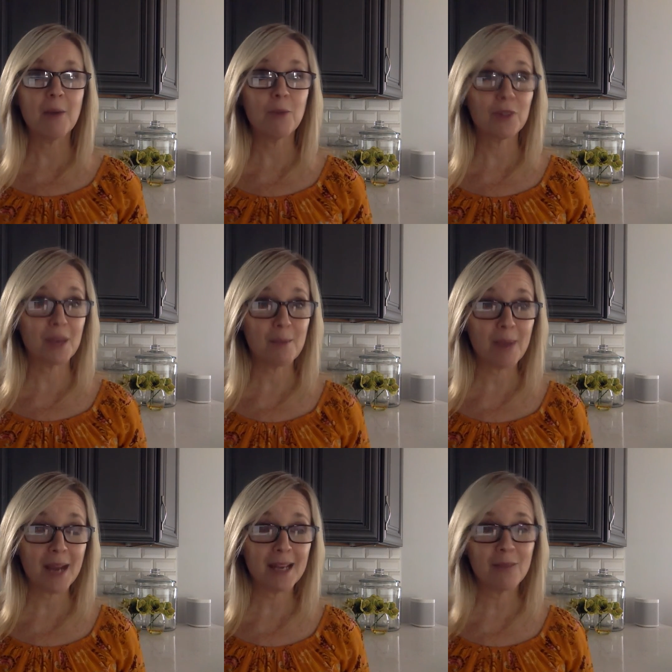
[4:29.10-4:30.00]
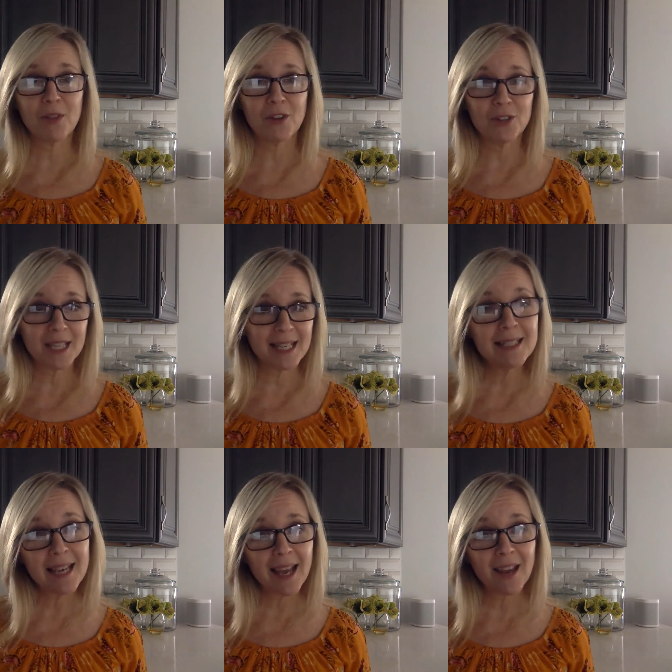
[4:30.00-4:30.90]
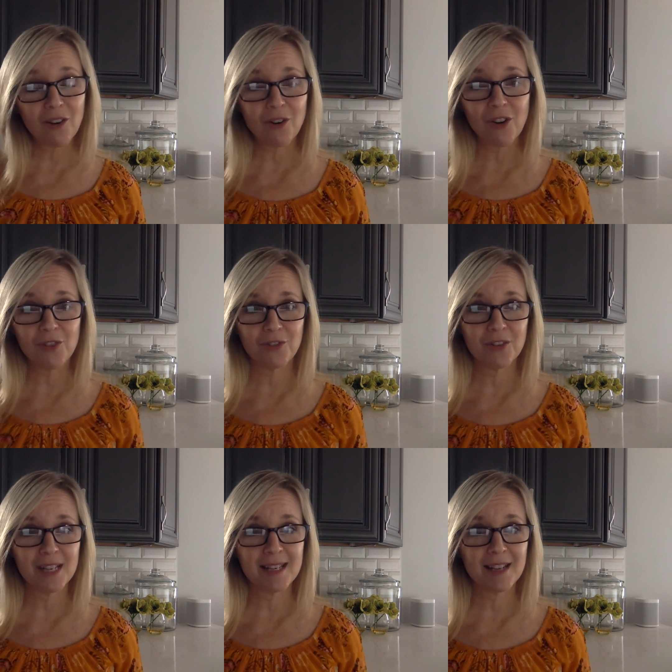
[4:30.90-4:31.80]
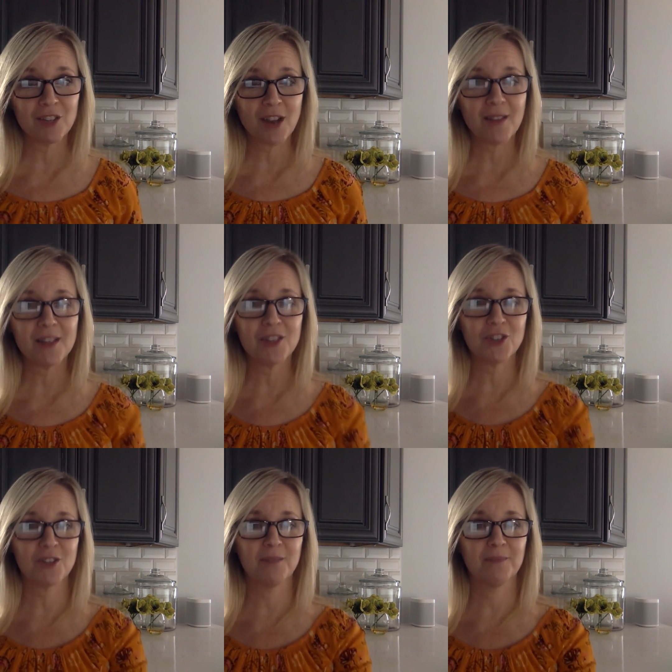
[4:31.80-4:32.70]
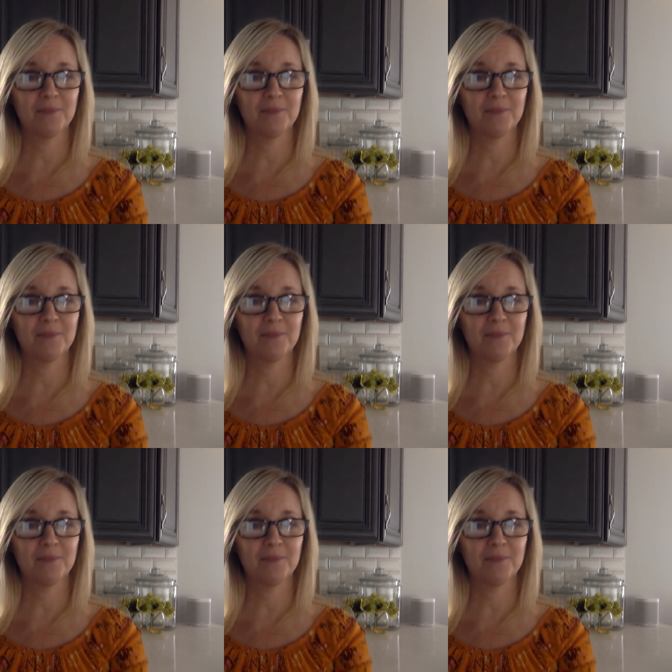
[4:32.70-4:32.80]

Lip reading: with combining with our 10-day or our 30-day challenge.